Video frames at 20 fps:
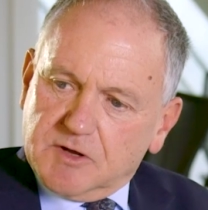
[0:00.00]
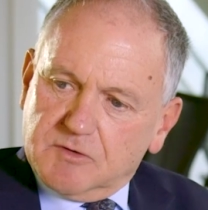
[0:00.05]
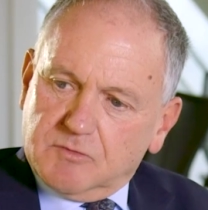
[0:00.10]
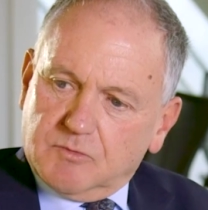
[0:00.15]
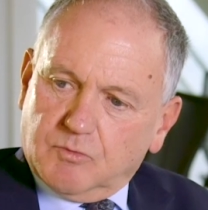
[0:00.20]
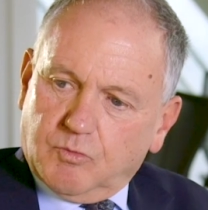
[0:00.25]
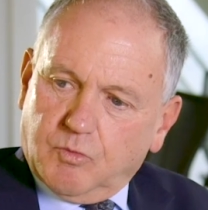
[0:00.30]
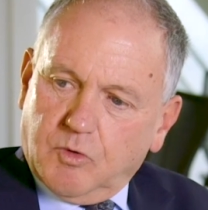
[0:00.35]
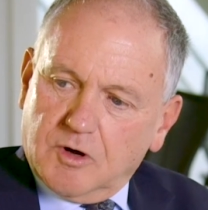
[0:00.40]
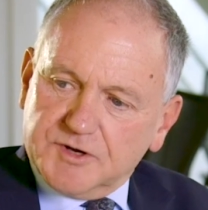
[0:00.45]

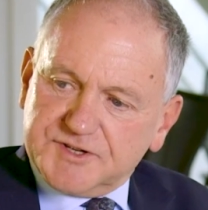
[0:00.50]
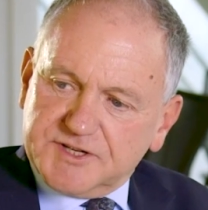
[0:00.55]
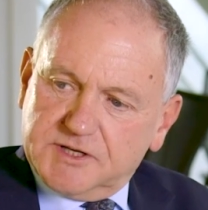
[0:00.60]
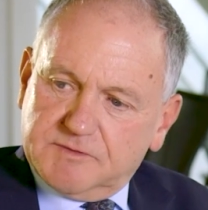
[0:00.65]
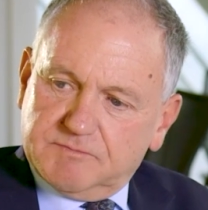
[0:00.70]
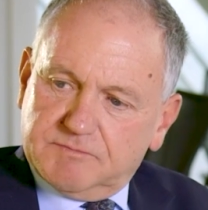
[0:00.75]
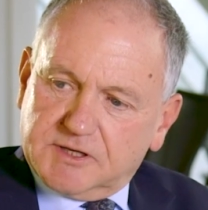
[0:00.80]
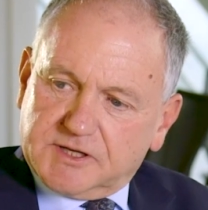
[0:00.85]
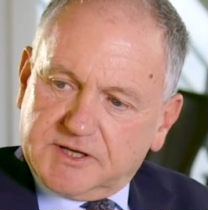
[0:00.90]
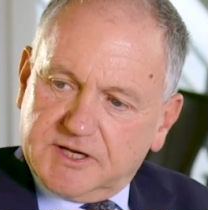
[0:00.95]
What
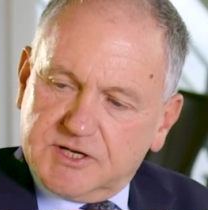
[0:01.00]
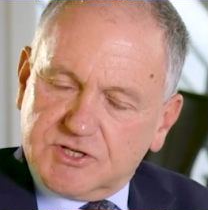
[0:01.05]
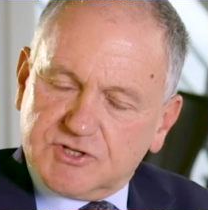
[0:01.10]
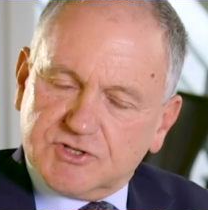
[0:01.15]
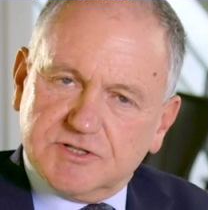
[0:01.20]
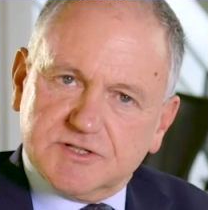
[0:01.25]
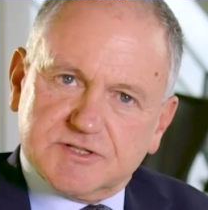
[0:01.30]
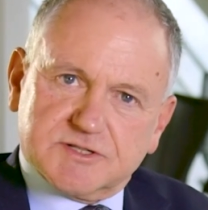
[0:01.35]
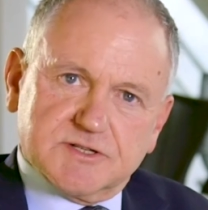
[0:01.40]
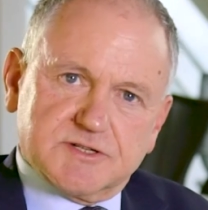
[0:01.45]

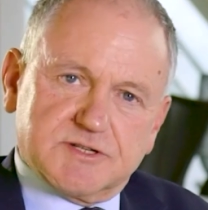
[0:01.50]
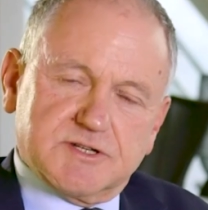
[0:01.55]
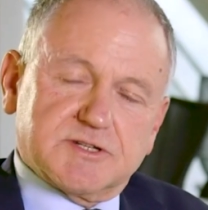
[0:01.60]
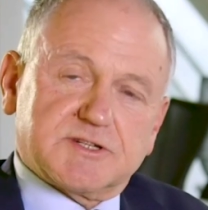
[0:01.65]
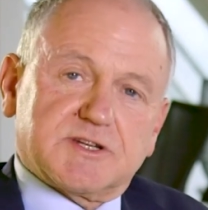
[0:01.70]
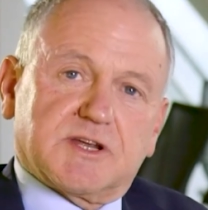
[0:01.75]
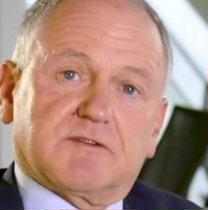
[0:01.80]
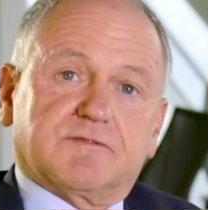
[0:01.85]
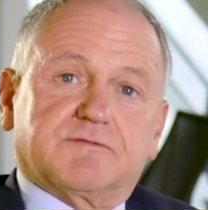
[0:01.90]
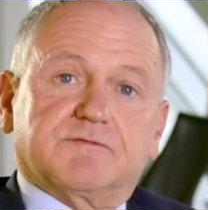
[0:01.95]
implications does
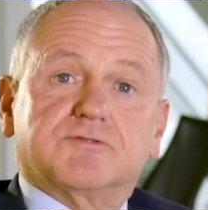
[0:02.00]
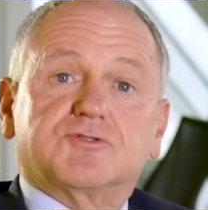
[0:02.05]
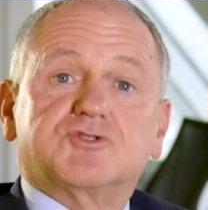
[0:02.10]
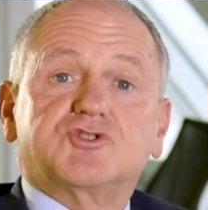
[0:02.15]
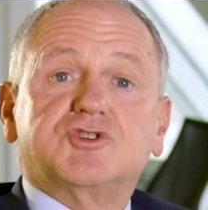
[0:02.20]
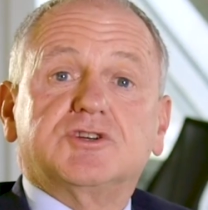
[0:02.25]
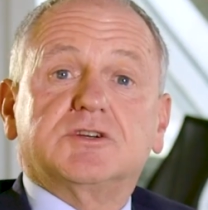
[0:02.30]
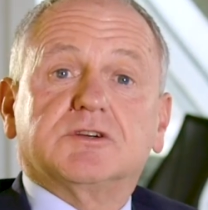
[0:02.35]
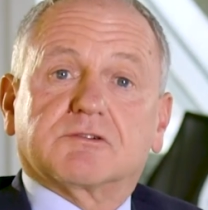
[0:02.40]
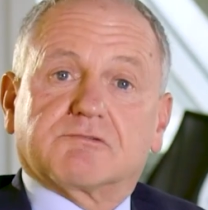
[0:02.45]
this have for
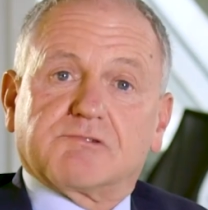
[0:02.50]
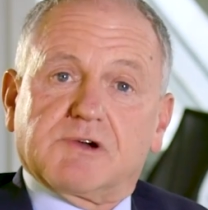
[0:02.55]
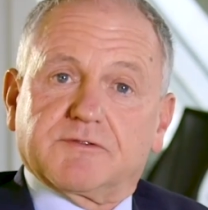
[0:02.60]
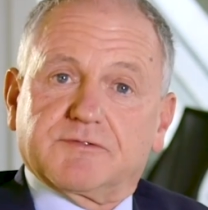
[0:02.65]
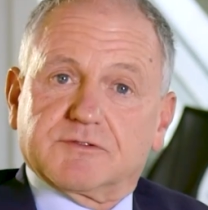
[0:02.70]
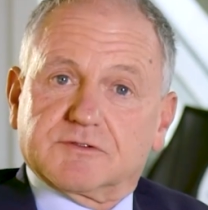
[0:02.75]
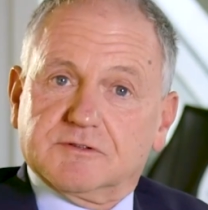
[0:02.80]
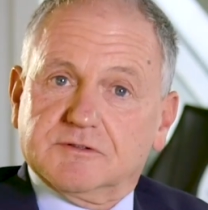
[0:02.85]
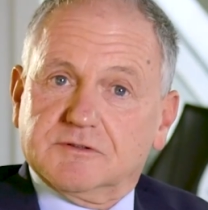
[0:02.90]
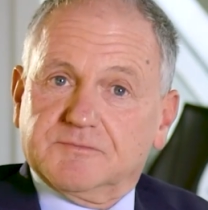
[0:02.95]

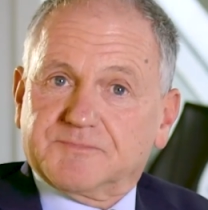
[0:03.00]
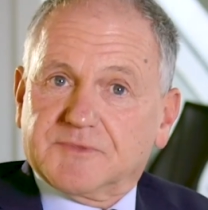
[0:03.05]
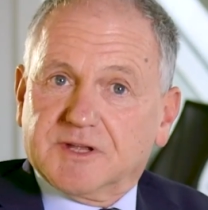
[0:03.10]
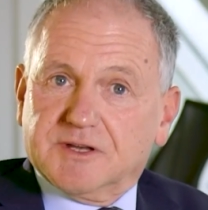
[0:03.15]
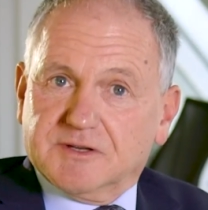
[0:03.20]
geographical